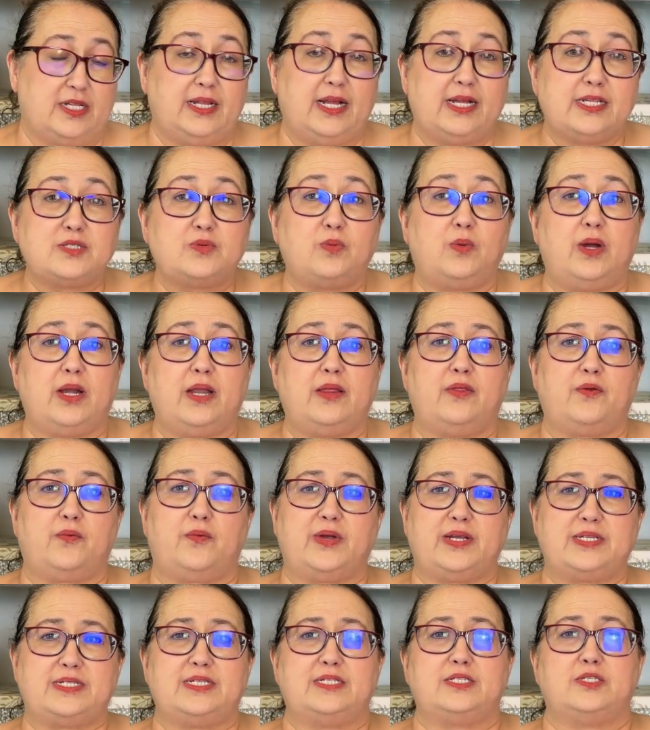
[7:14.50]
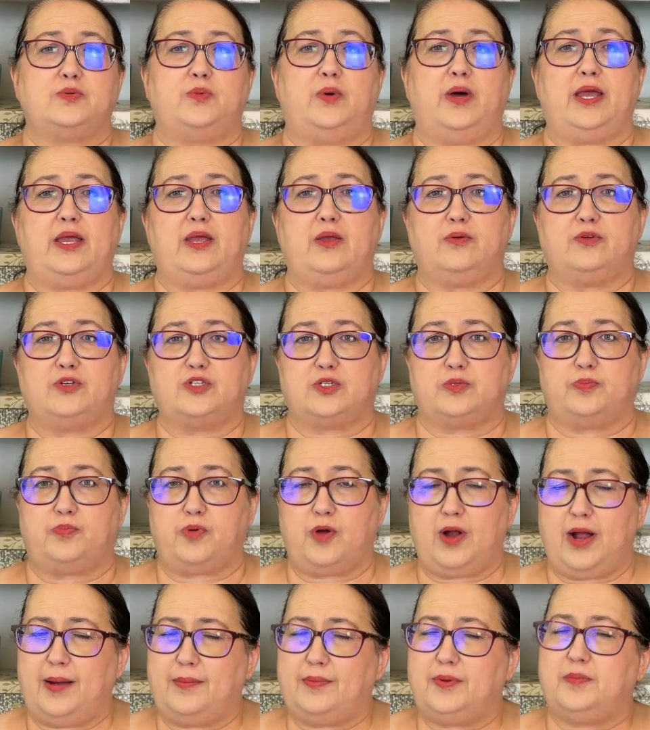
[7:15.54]
that's one of the reasons why you should
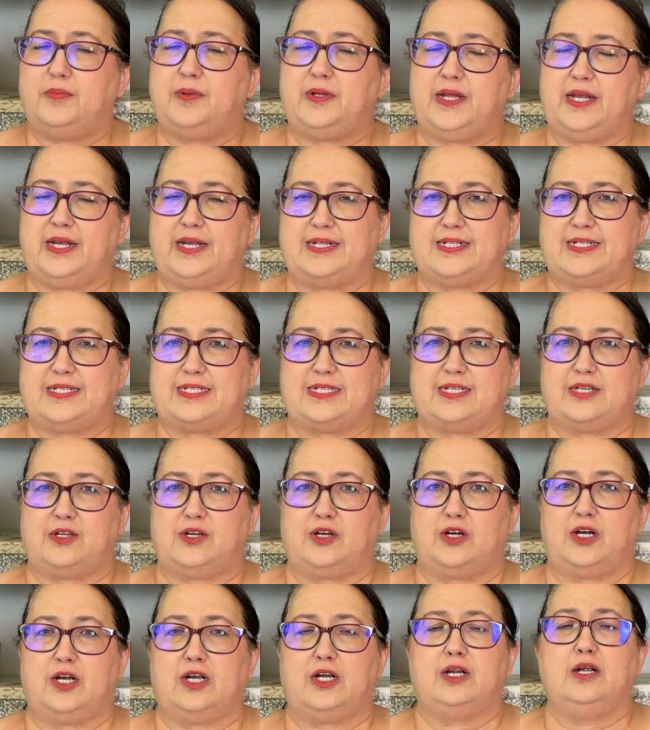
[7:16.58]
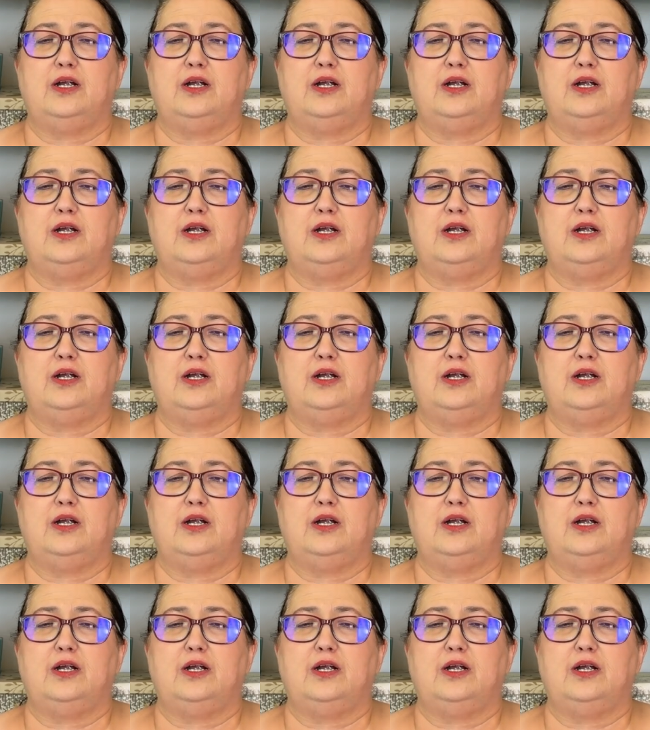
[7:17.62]
probably consider